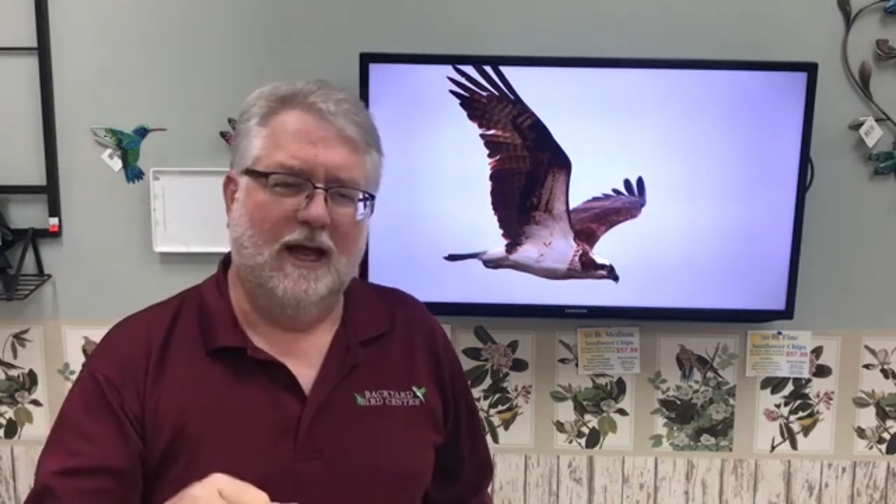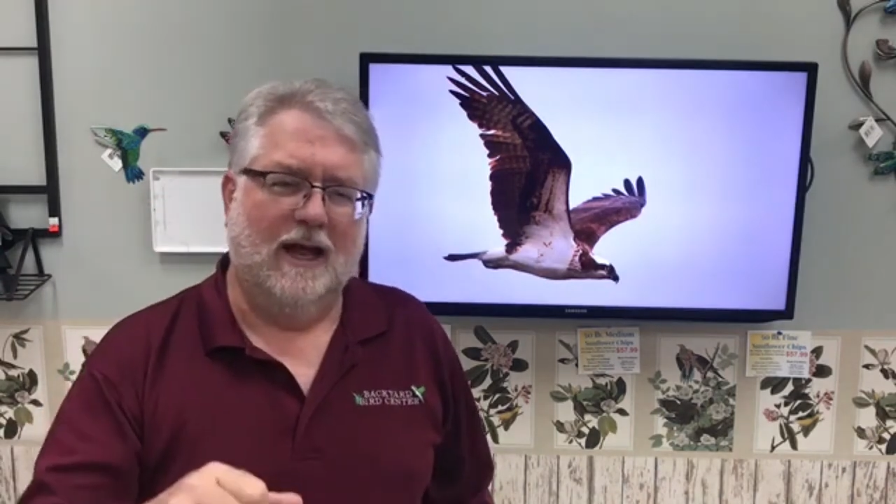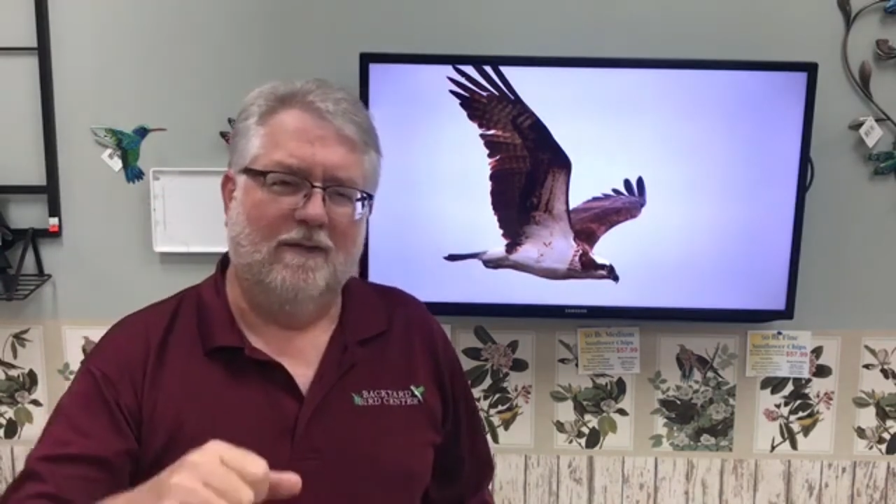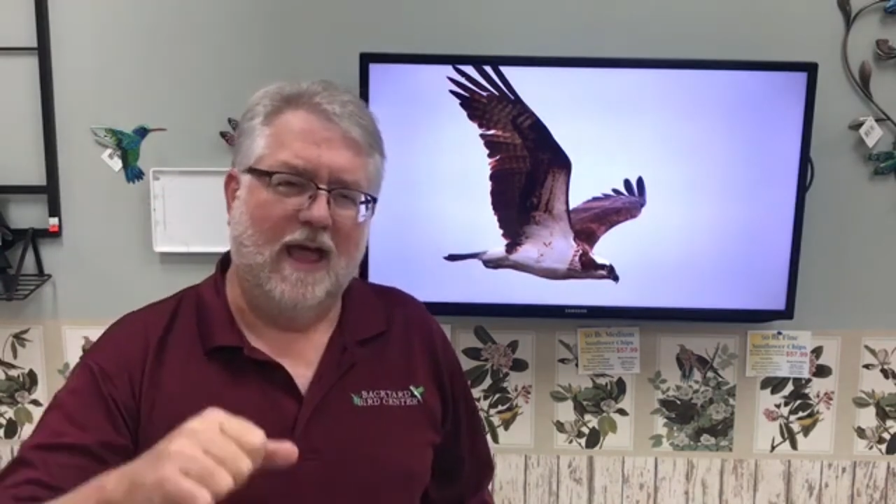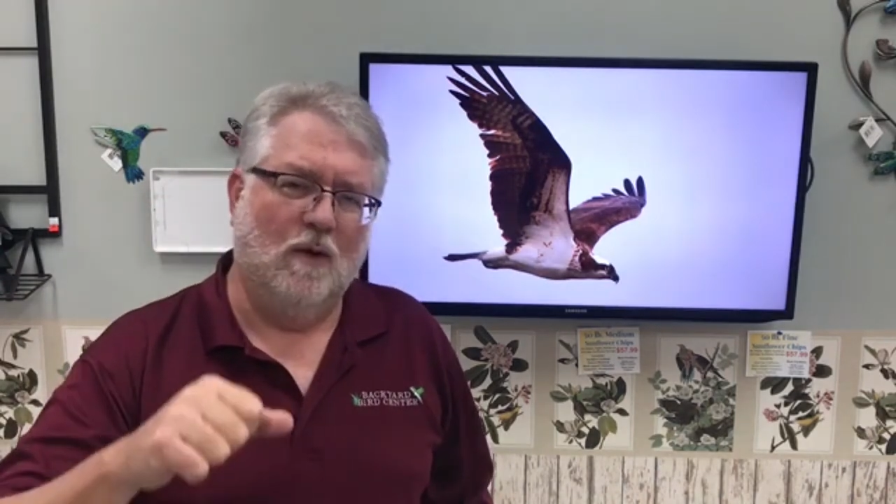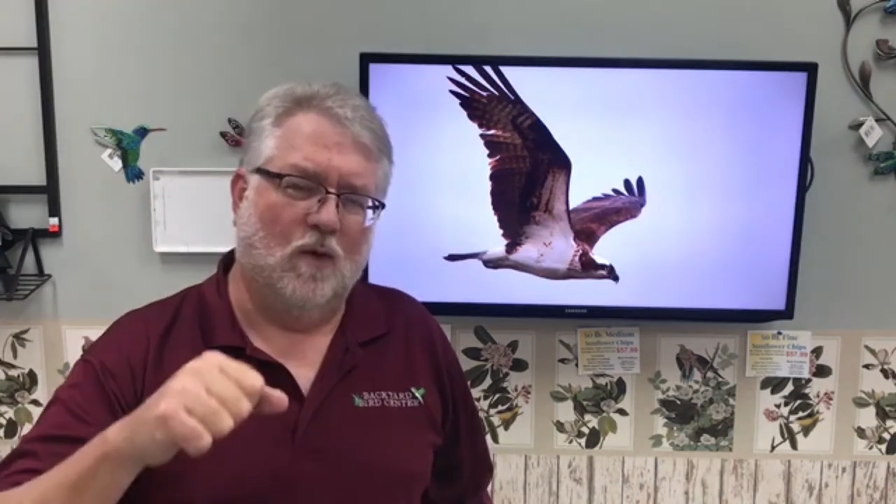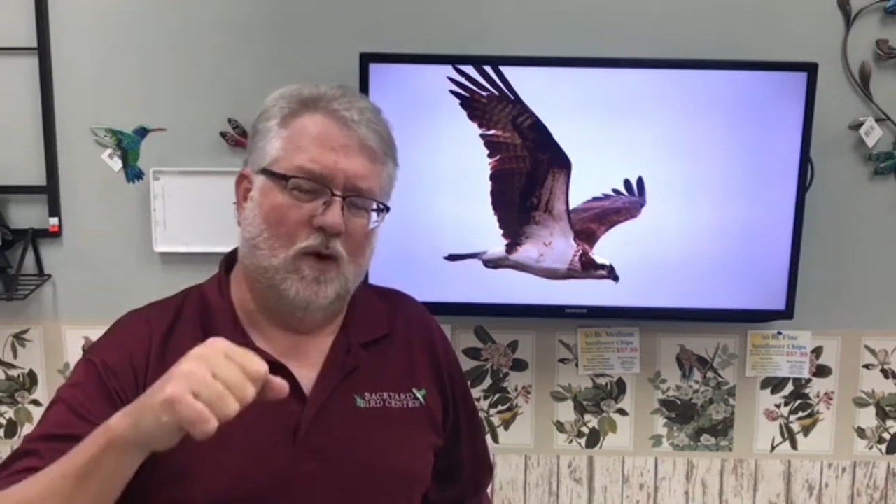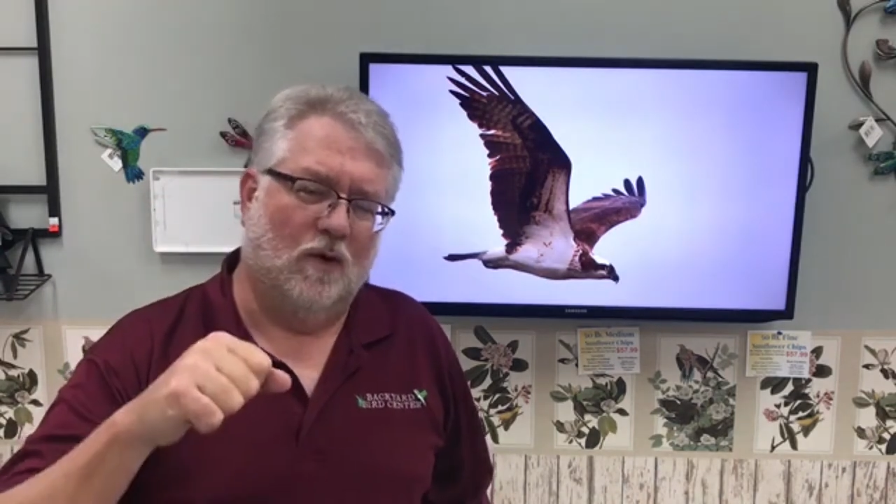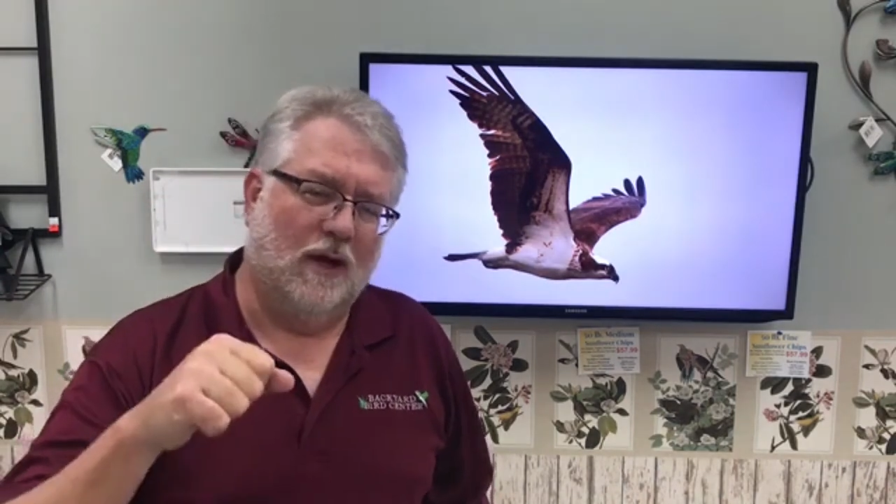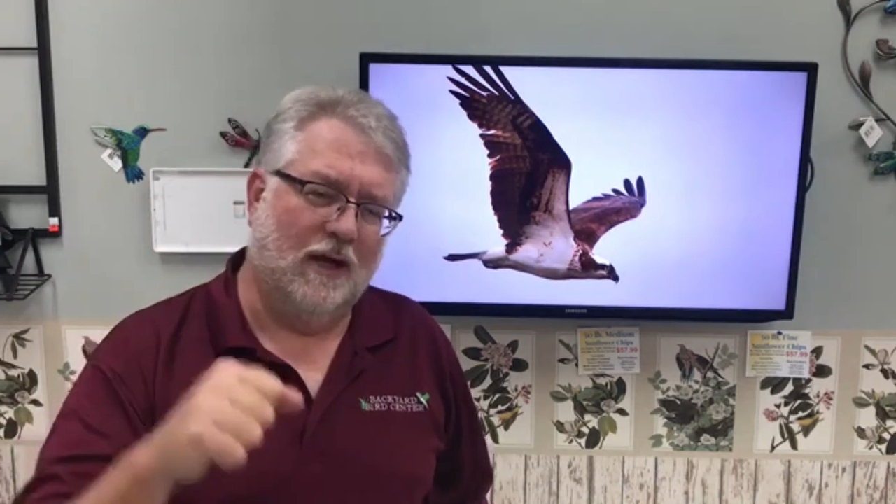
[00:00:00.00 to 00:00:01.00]
and they
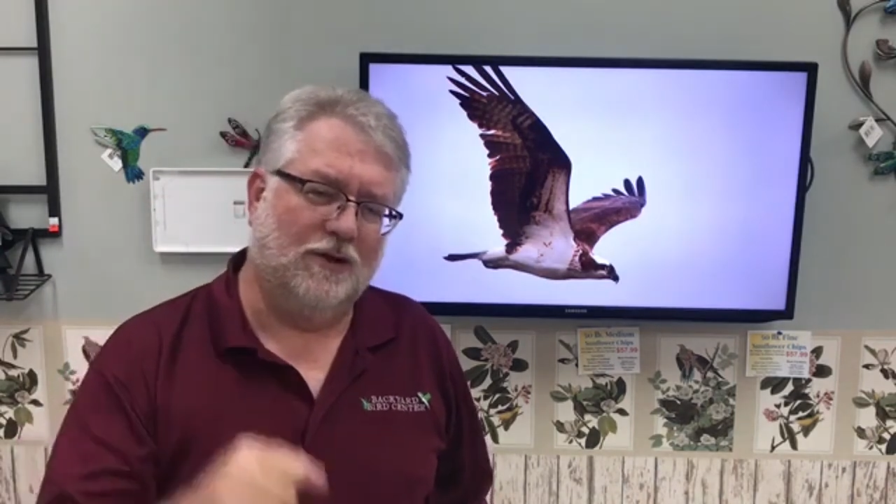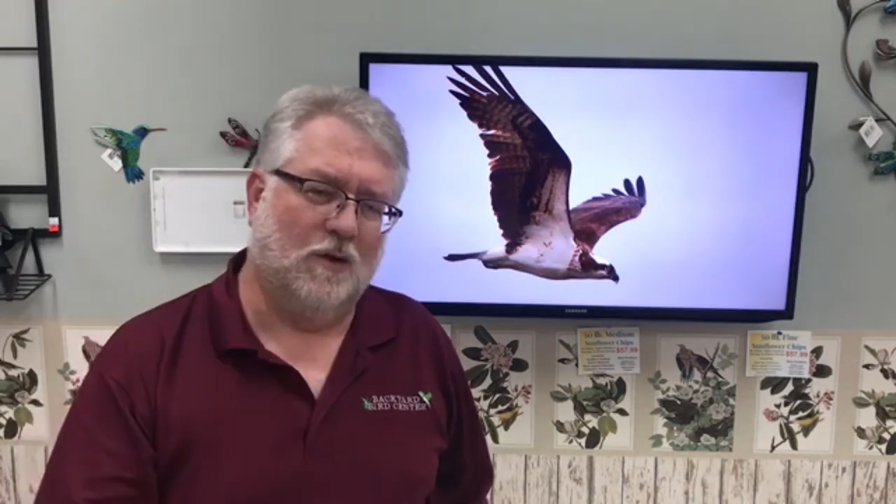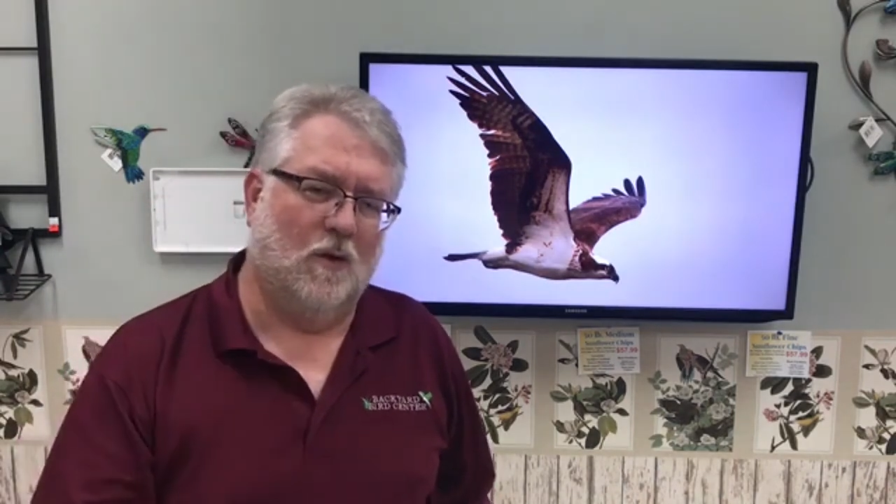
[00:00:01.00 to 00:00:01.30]
will hit the